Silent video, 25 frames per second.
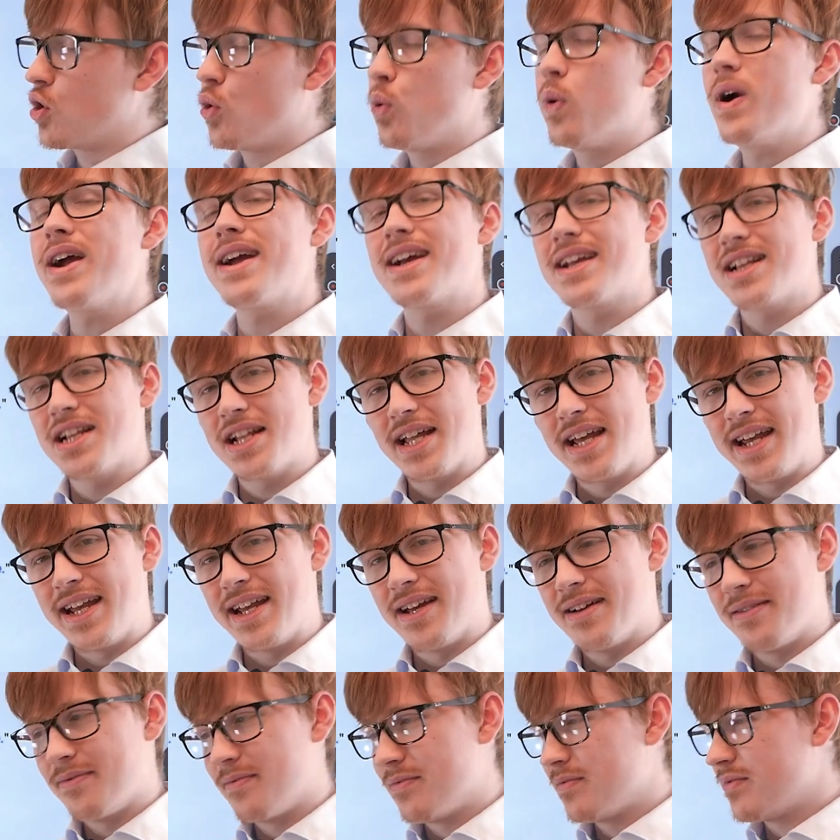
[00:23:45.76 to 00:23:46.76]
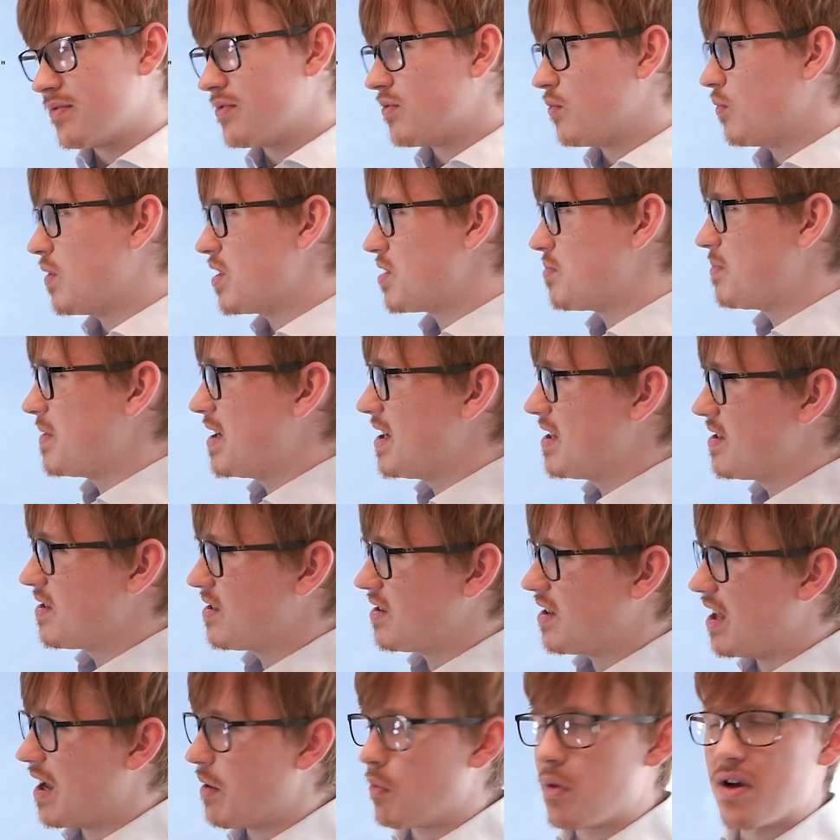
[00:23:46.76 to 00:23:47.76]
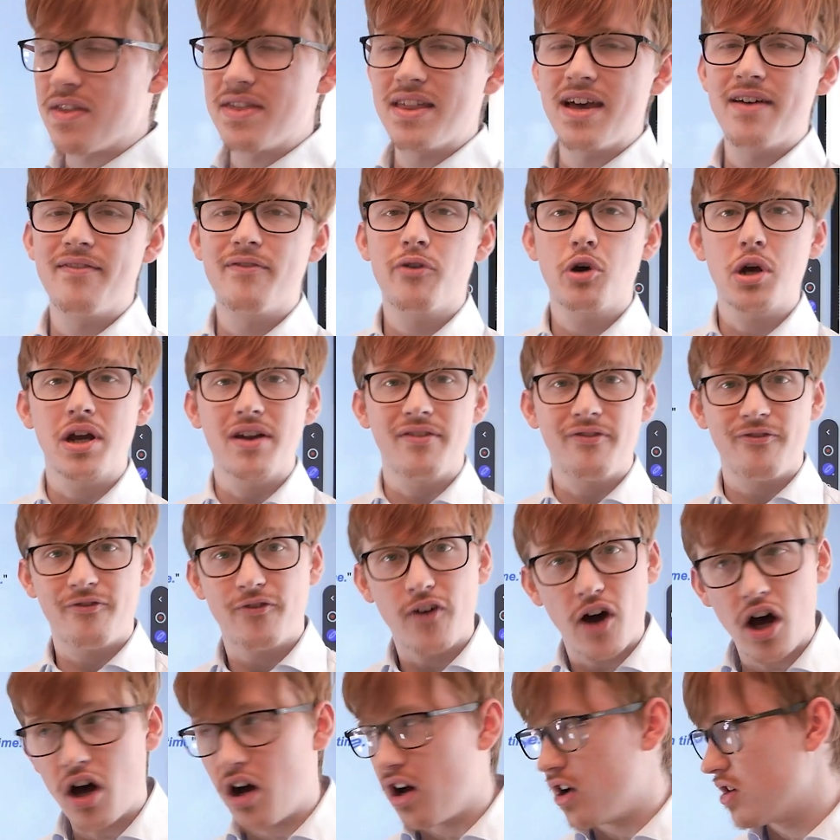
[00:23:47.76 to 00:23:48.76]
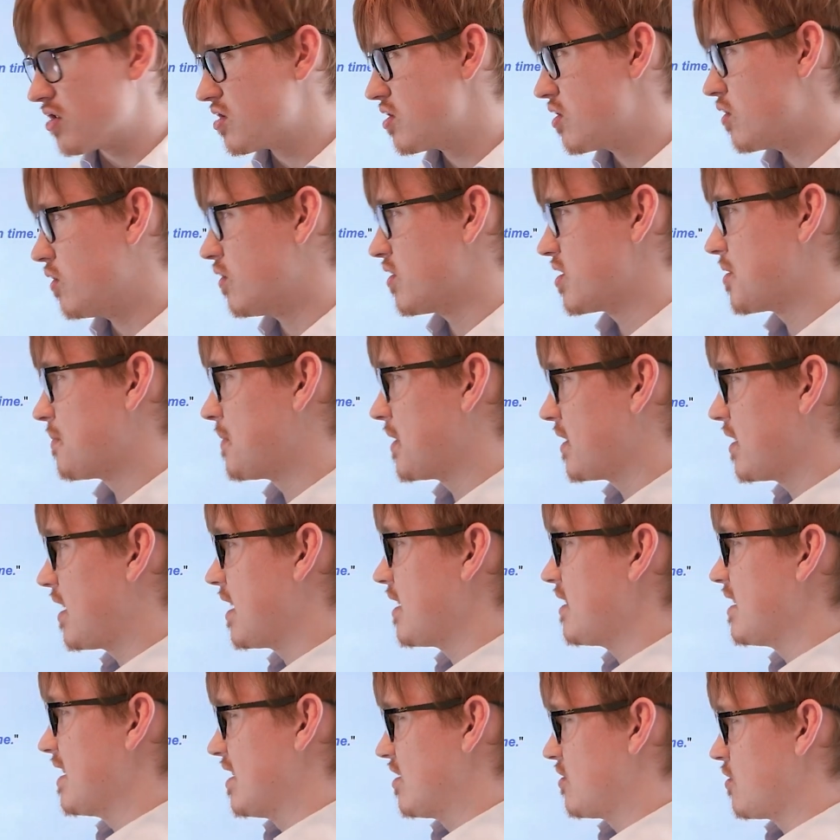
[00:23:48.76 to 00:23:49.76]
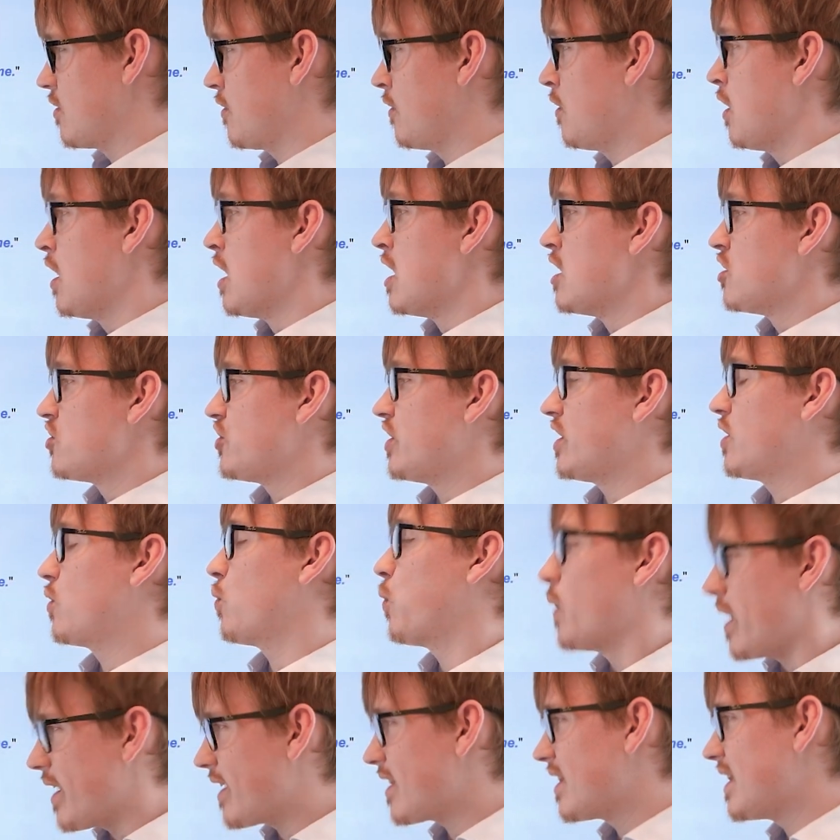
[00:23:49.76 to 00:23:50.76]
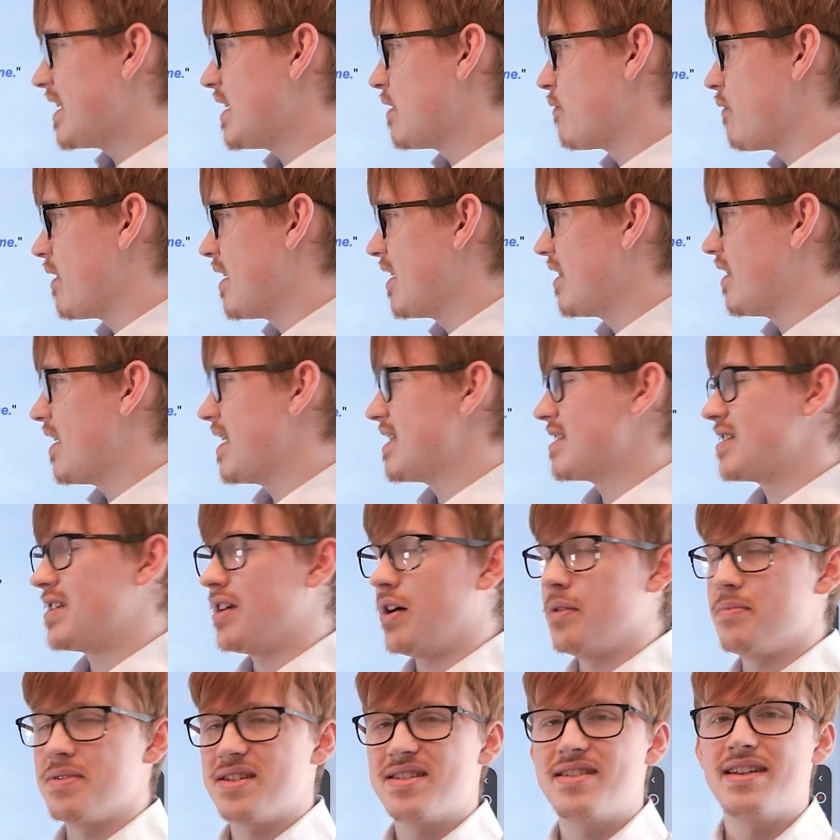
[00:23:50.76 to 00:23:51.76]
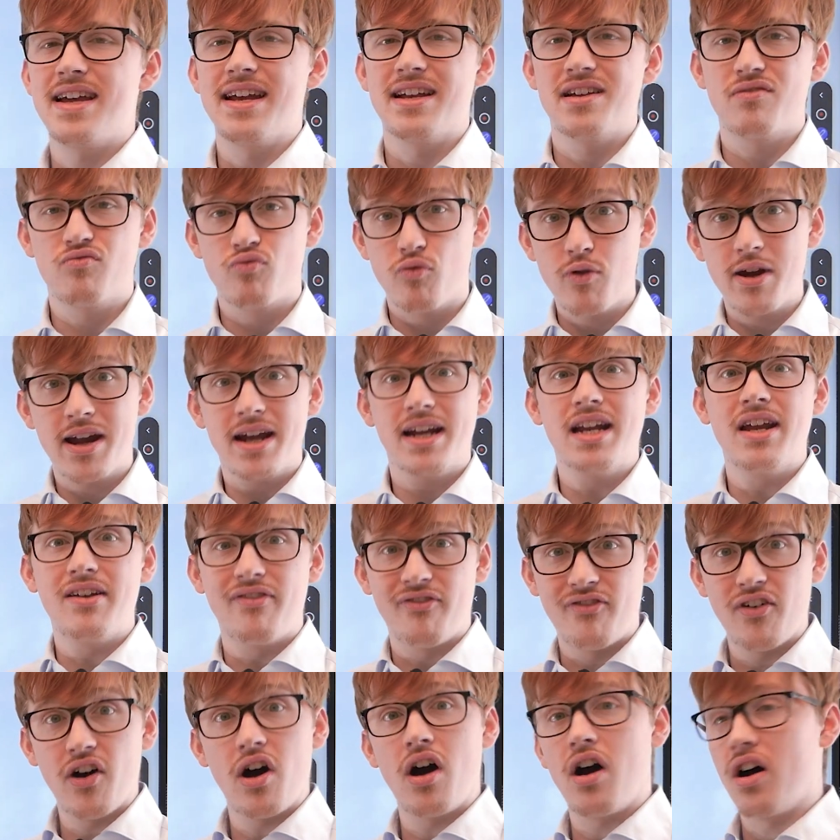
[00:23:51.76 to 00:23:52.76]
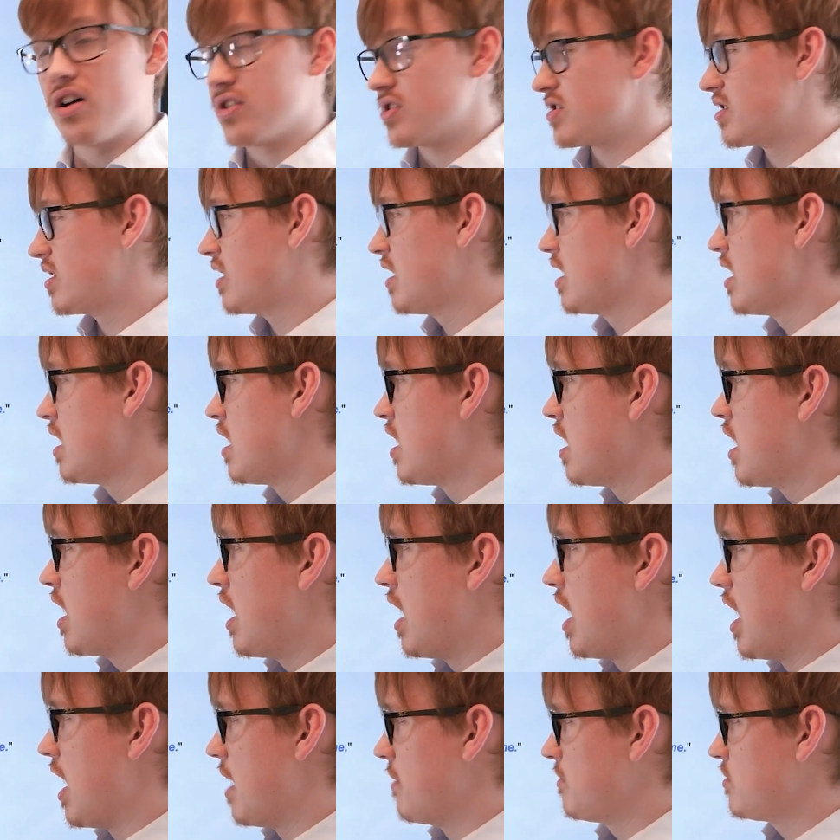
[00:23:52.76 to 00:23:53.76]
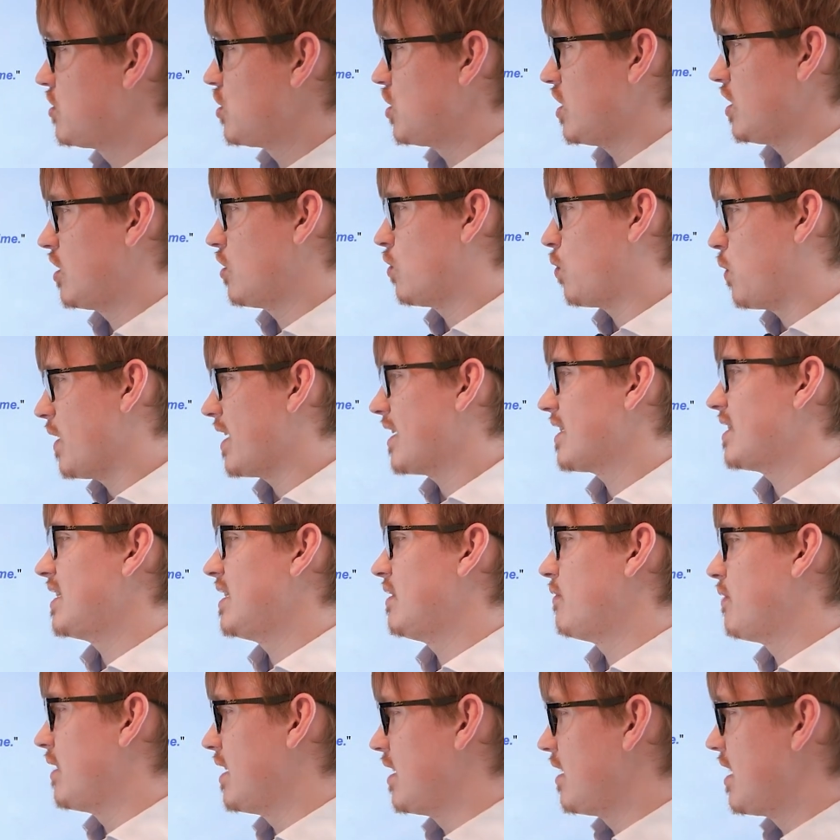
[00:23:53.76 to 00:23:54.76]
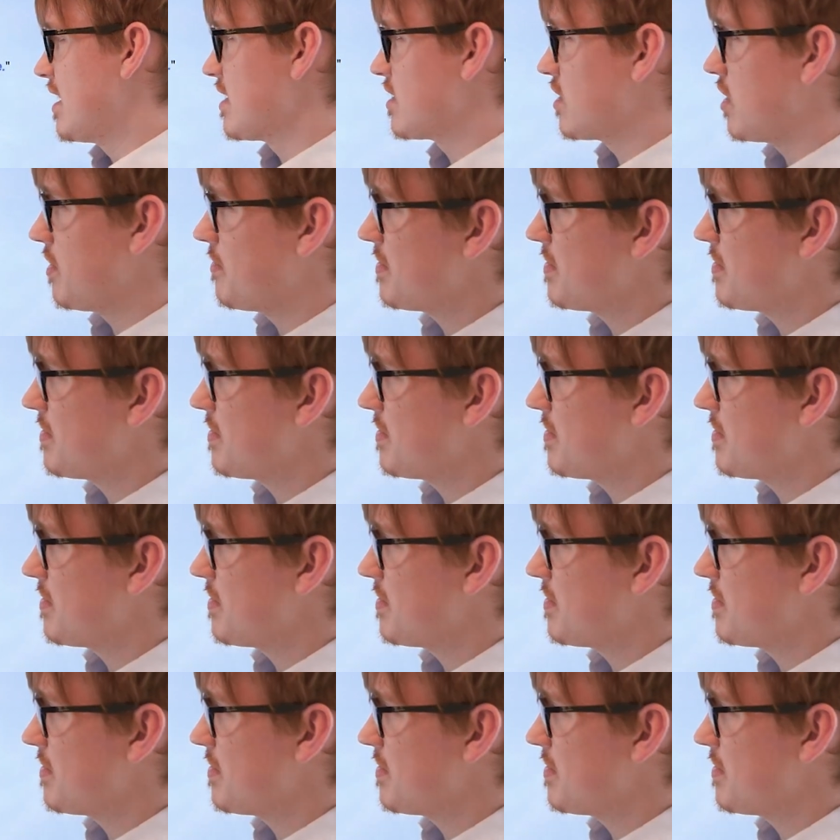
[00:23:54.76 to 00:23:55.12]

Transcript: quickly, which means they went there very fast or something like this. So she quickly realized her mistake, really fast. She quickly realized her